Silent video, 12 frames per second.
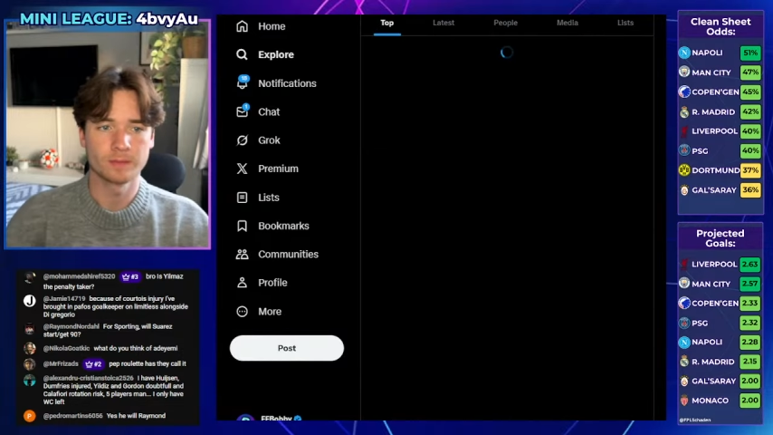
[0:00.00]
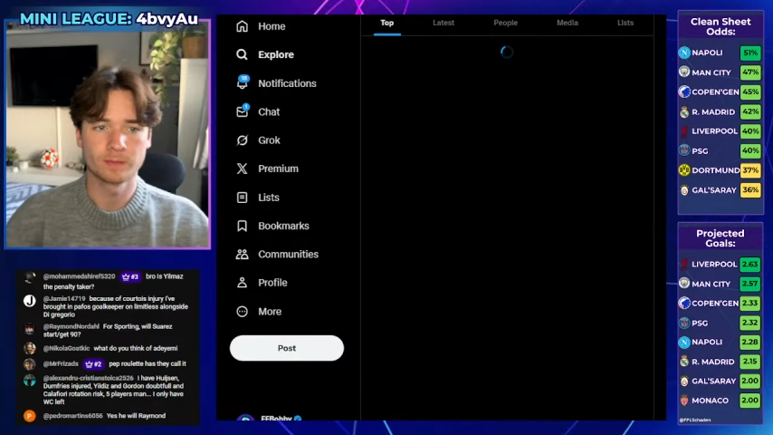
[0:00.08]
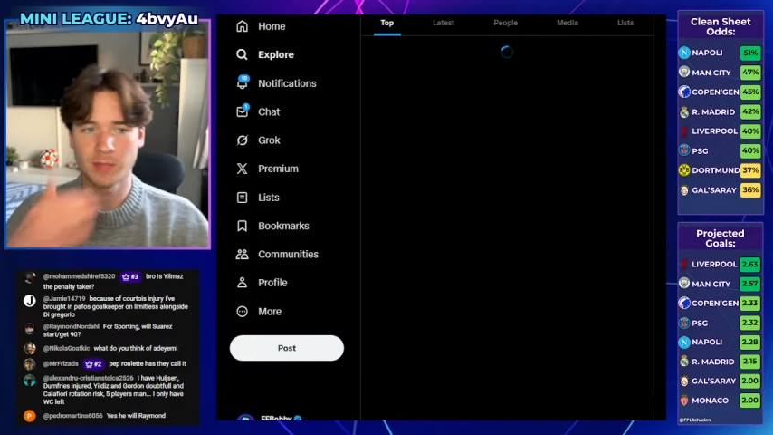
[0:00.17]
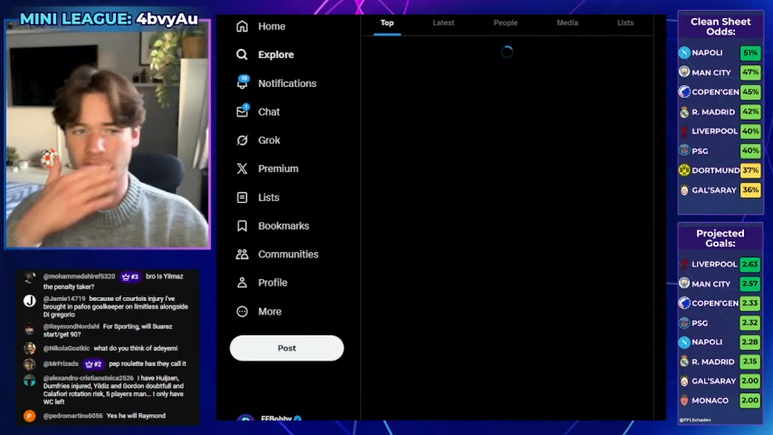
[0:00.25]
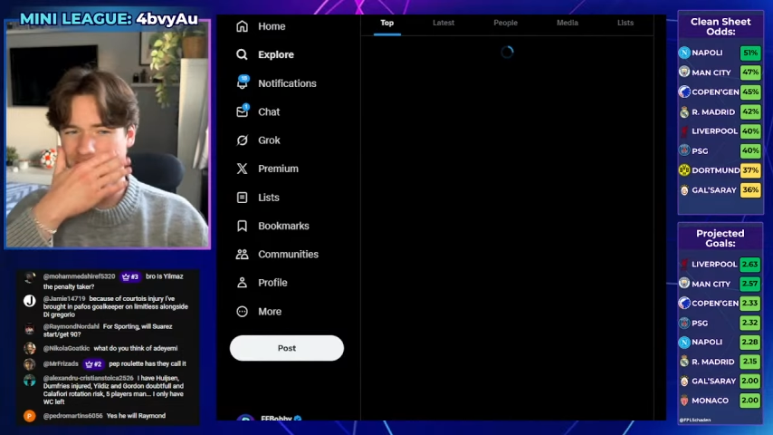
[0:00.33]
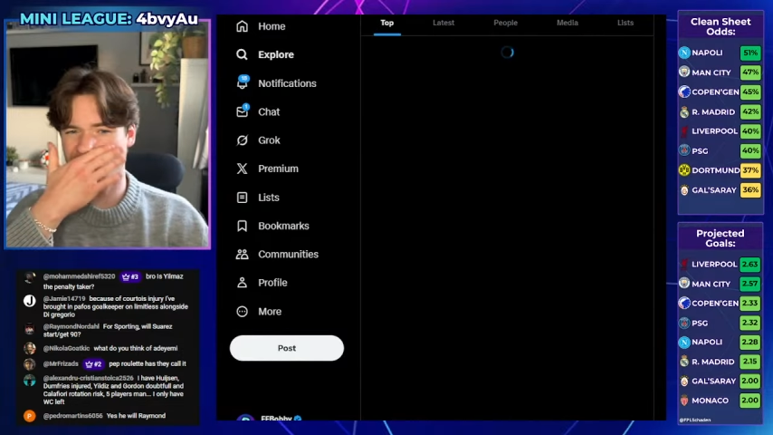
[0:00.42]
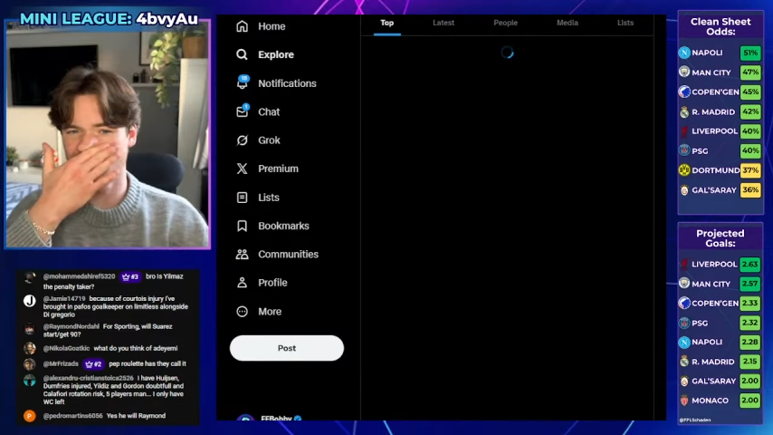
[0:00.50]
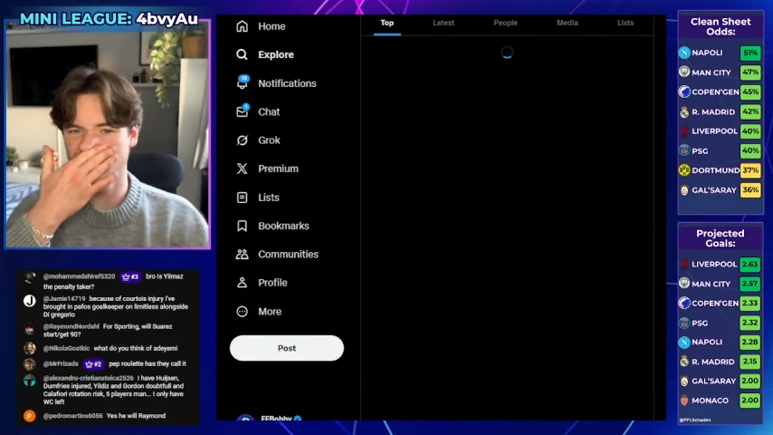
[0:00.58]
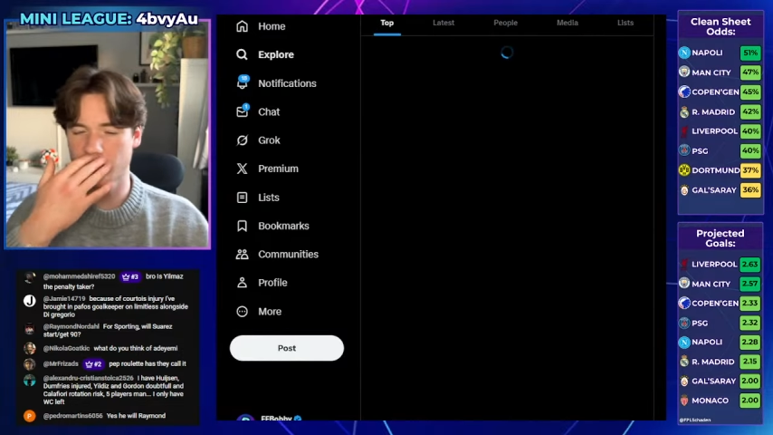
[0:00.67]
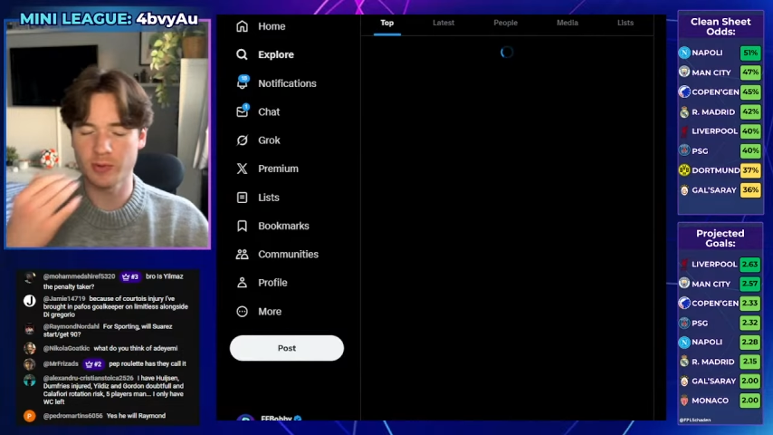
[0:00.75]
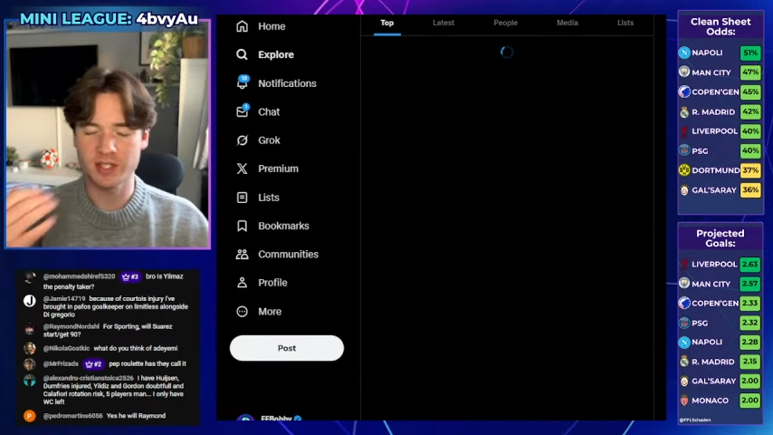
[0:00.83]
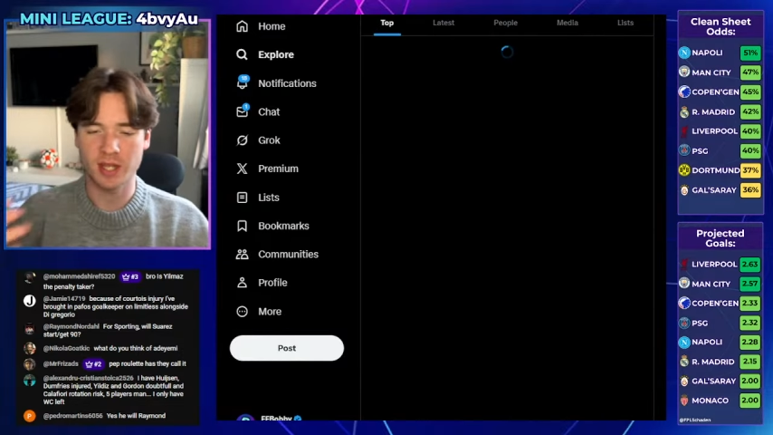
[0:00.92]
Adeyemi's
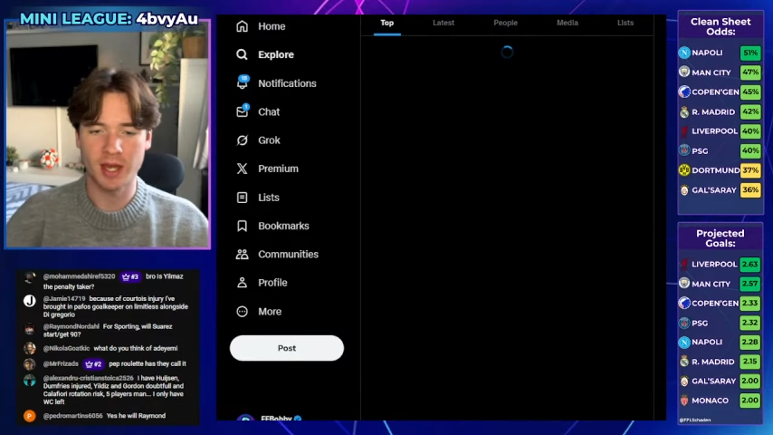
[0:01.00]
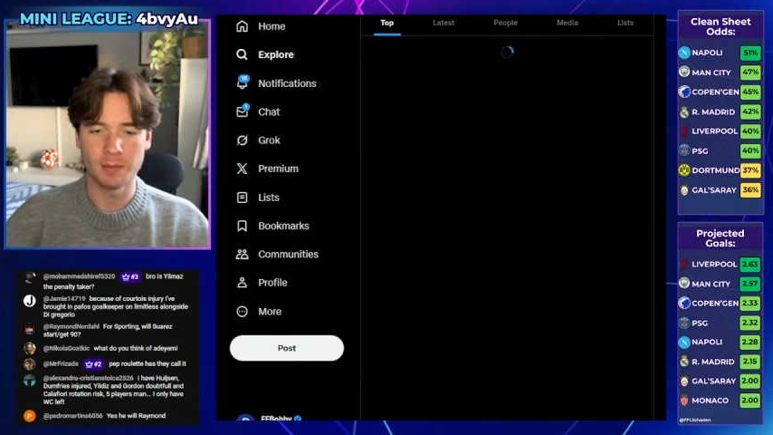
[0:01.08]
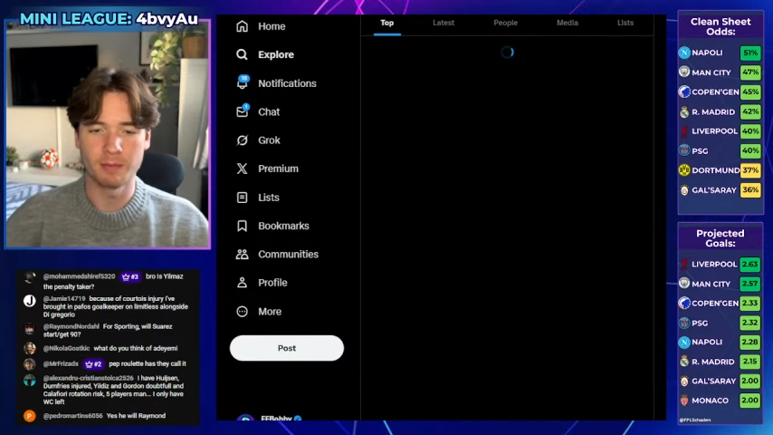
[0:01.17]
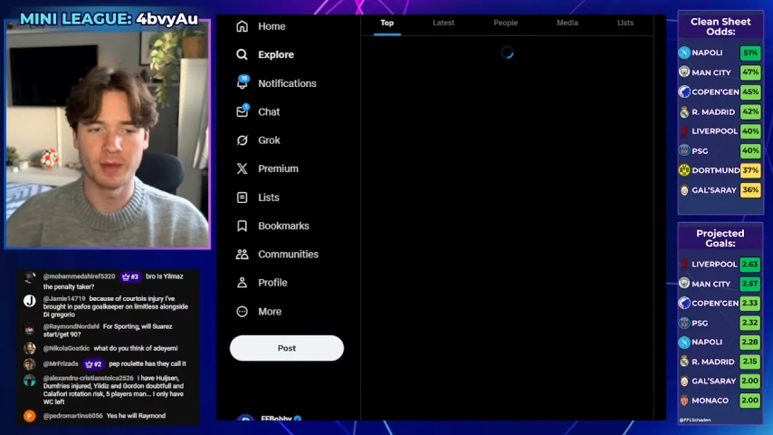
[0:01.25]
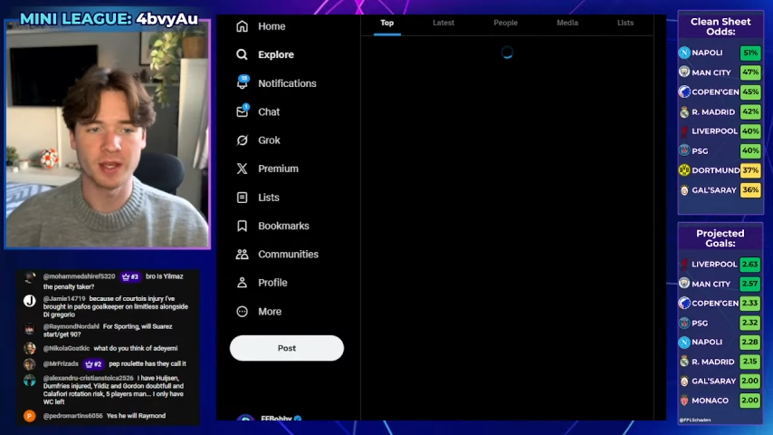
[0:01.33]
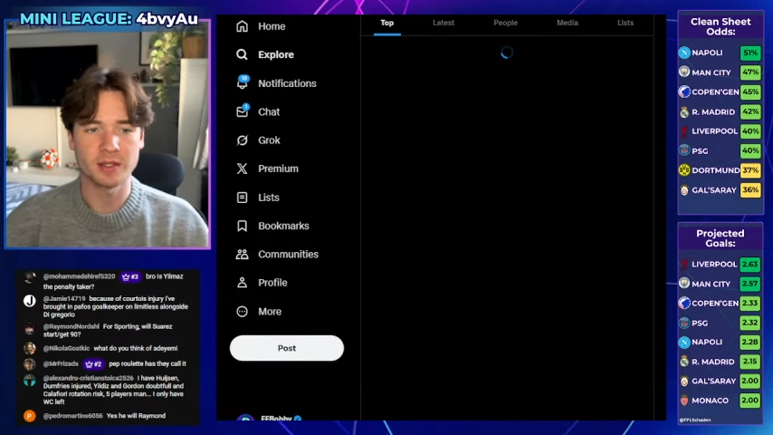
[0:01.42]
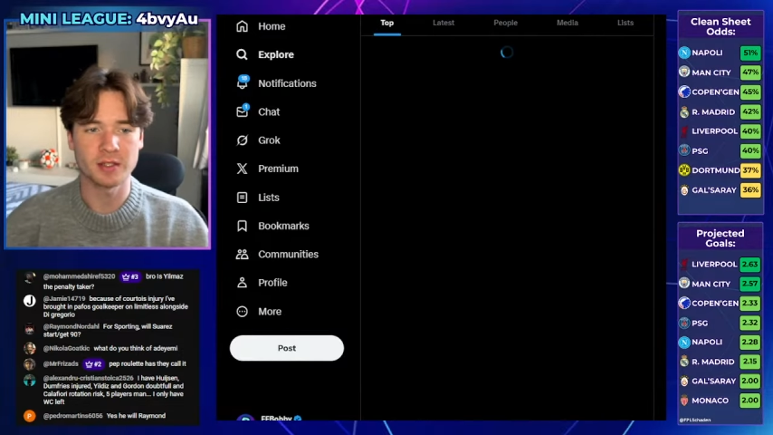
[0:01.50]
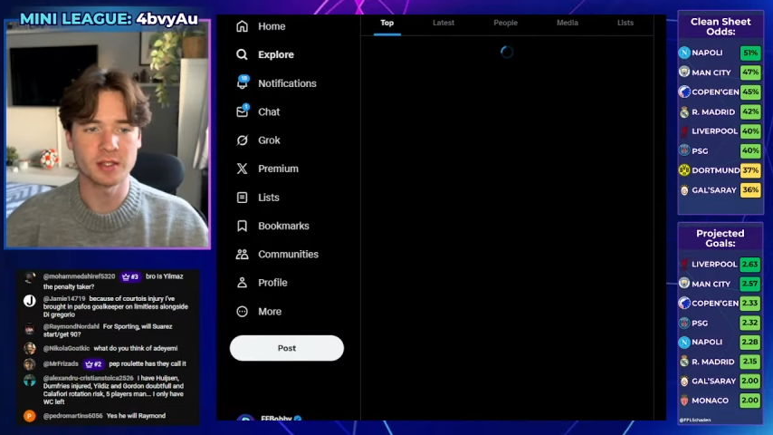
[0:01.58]
always a hit and miss.